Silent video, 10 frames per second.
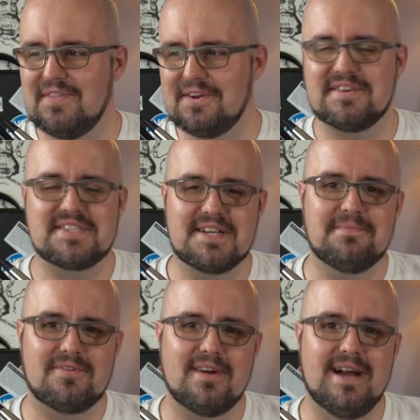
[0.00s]
there are
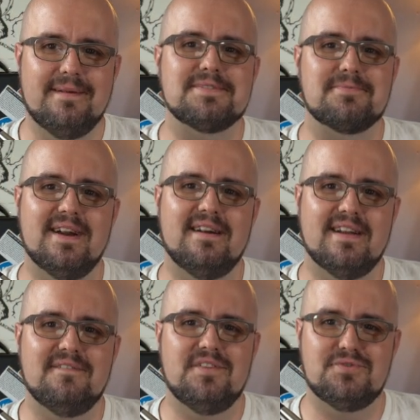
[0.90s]
some crimes where
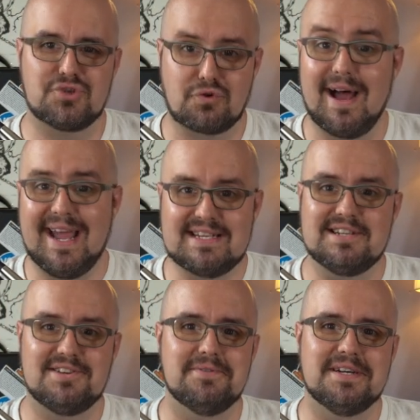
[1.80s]
if you try to
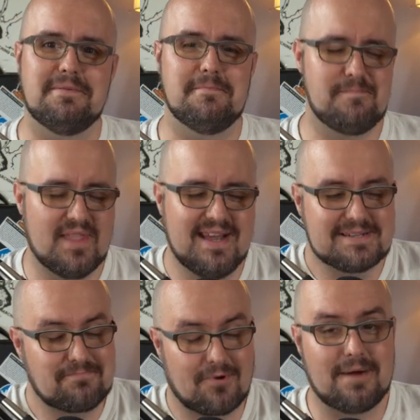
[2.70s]
do it,
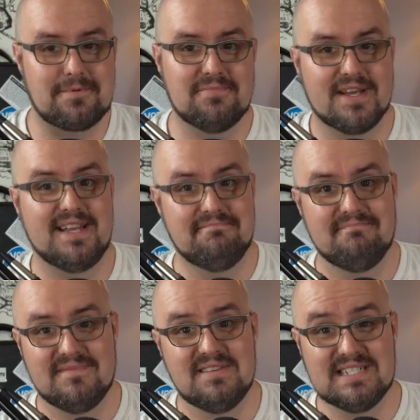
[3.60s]
it's probably
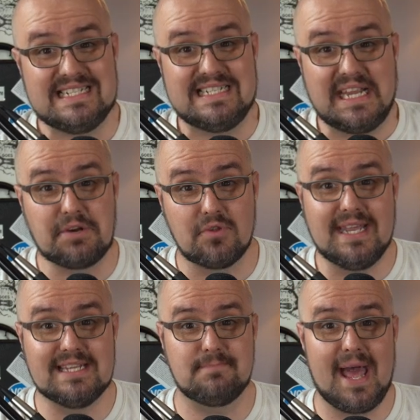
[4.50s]

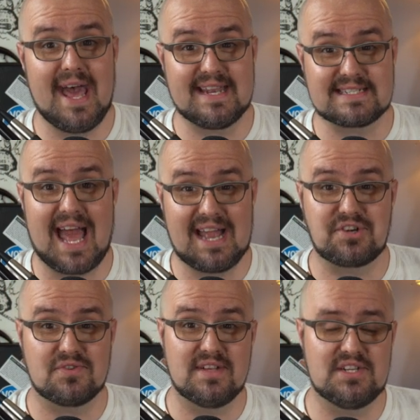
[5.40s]
nearly as bad as
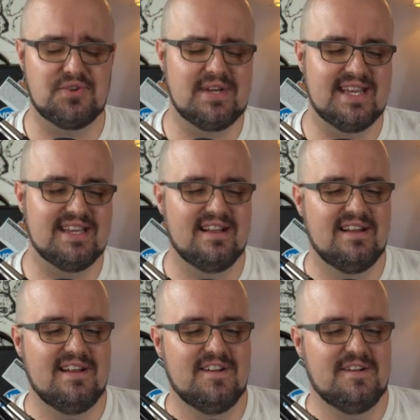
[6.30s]
actually doing it.
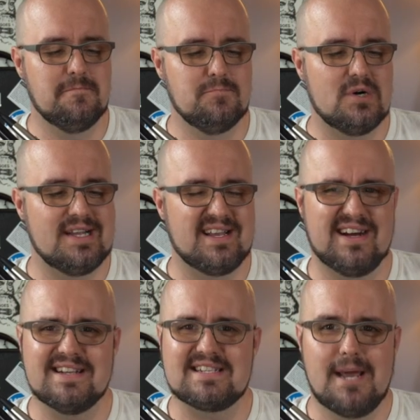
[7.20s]
But
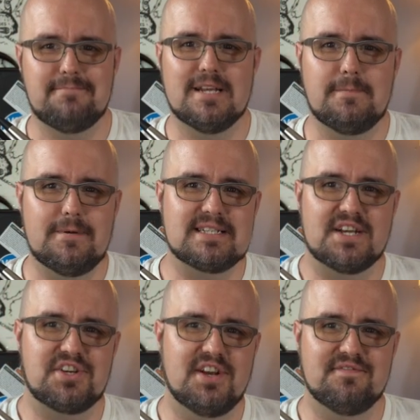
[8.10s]
attempted
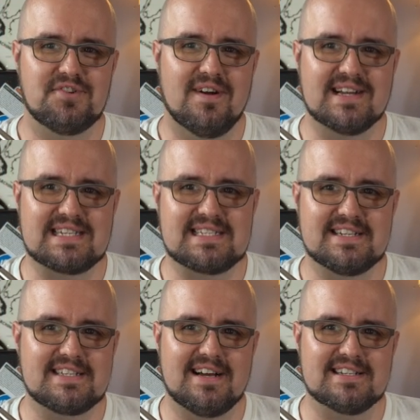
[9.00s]
possession of drugs
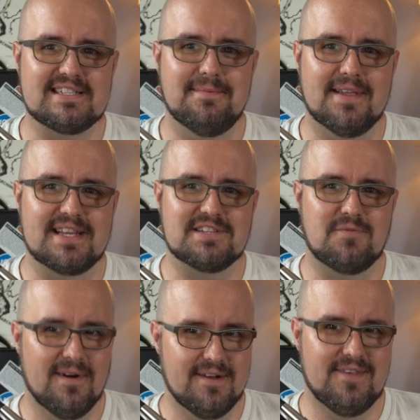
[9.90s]
does not seem like it's
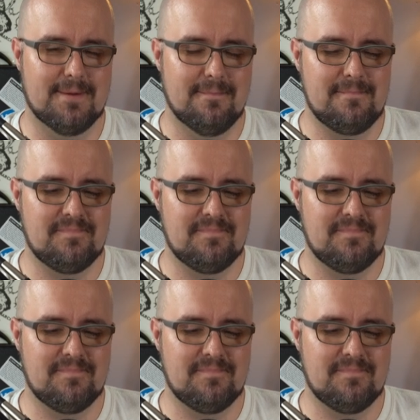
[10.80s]
one of them.